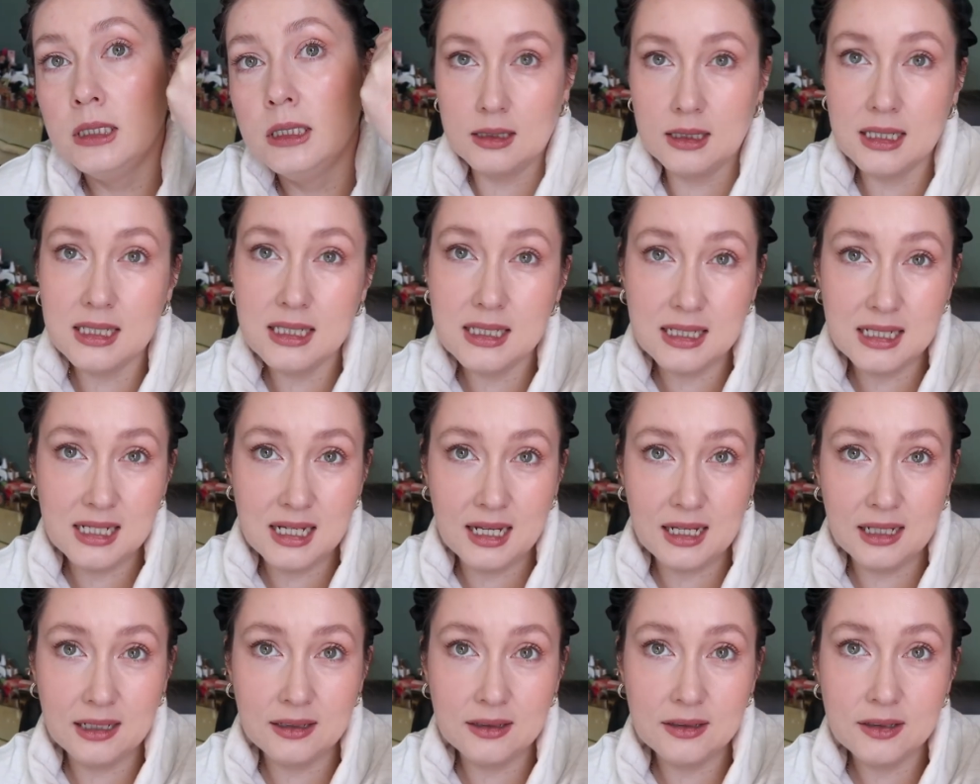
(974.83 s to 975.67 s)
Is
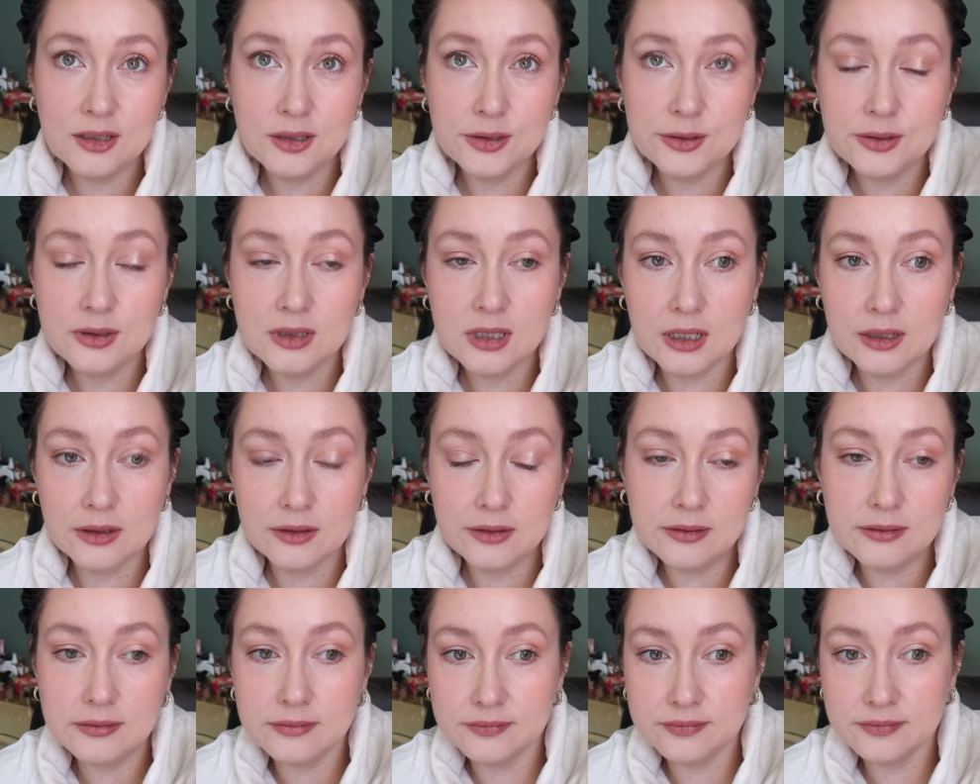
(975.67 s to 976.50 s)
10 too
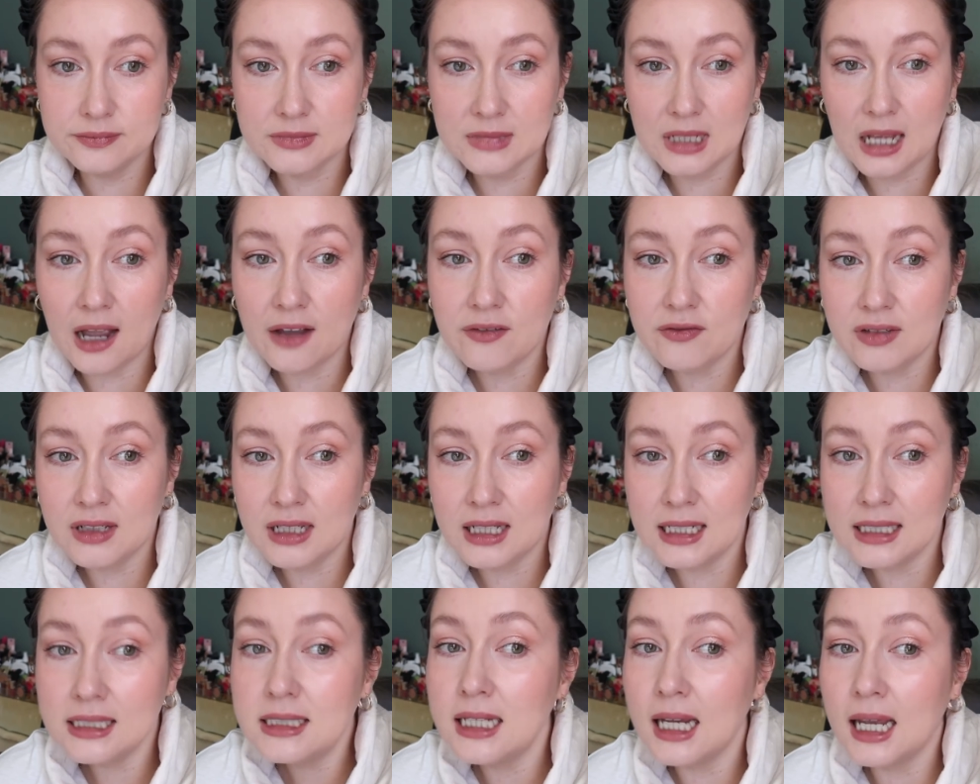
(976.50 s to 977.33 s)
low? I feel
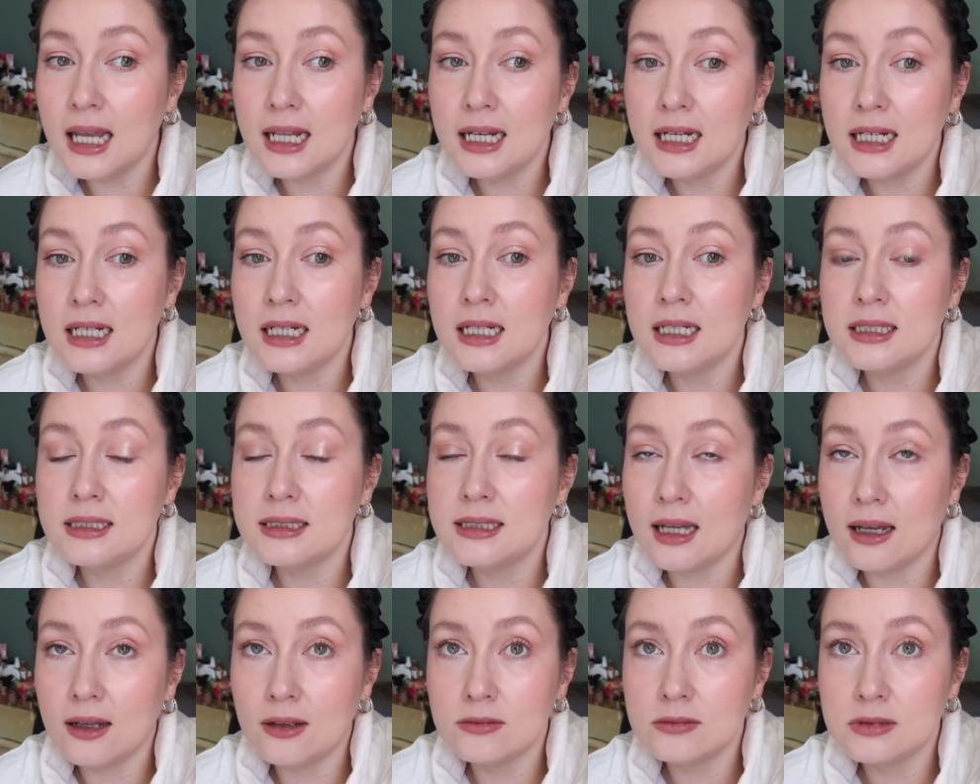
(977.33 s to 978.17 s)
like 10
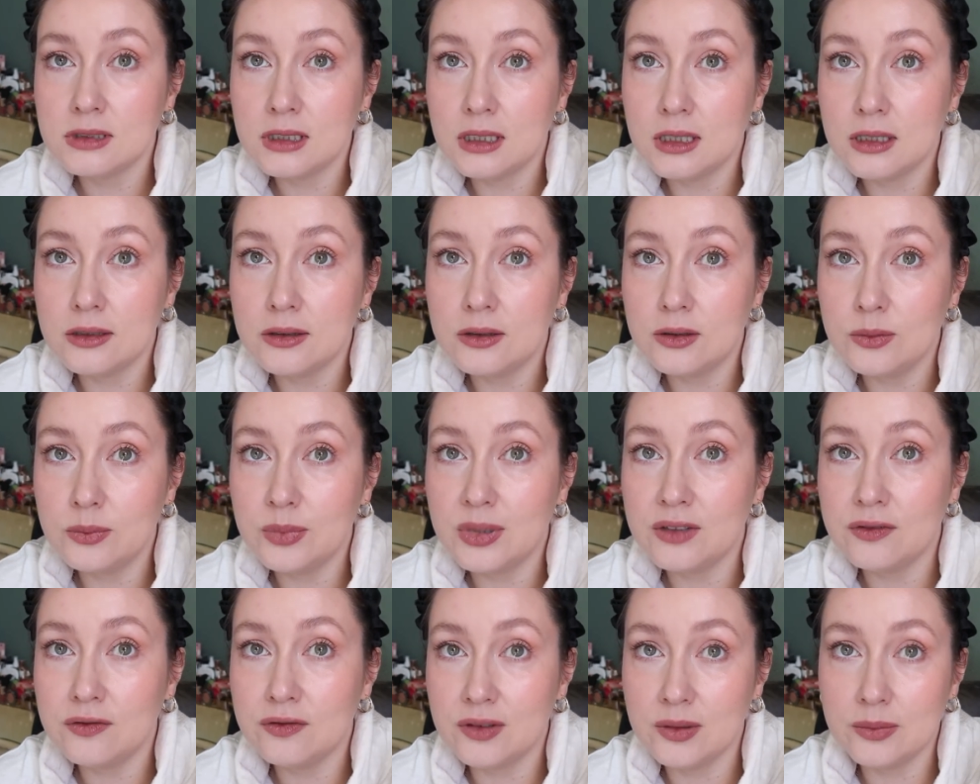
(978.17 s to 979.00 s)
sounds low,
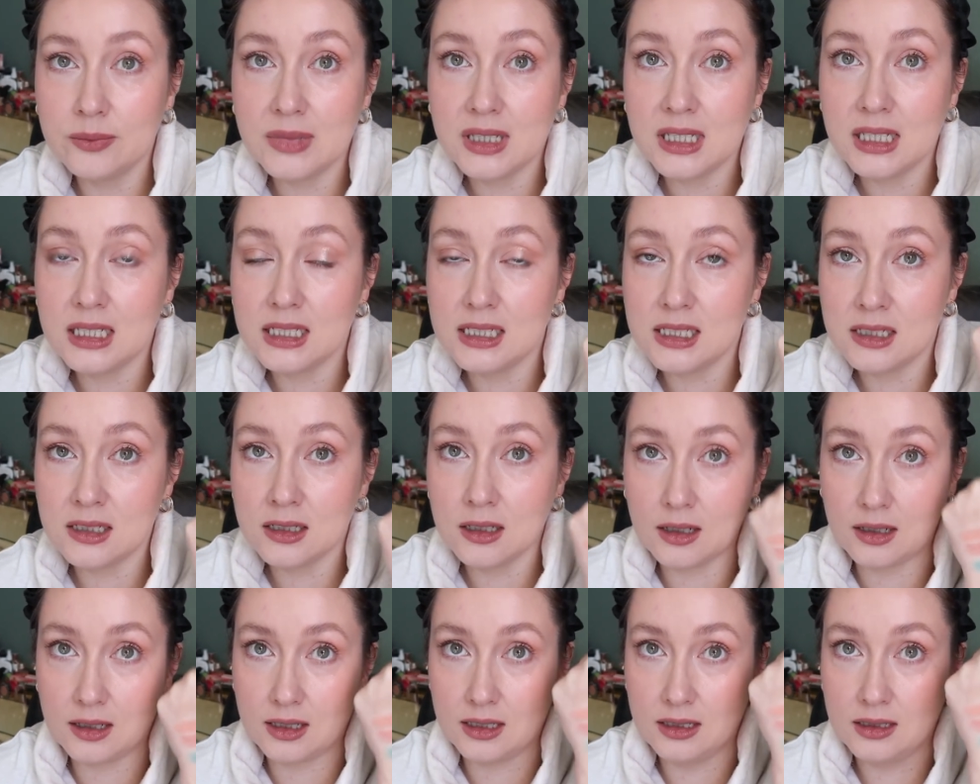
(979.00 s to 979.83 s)
but for me it's
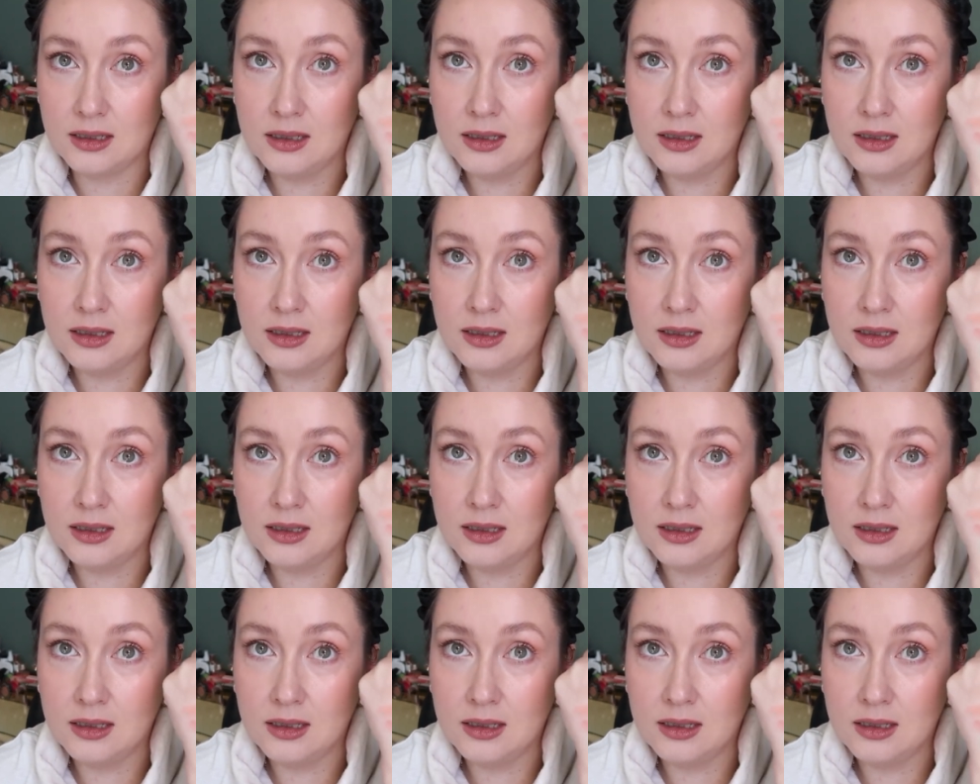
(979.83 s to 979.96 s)
not,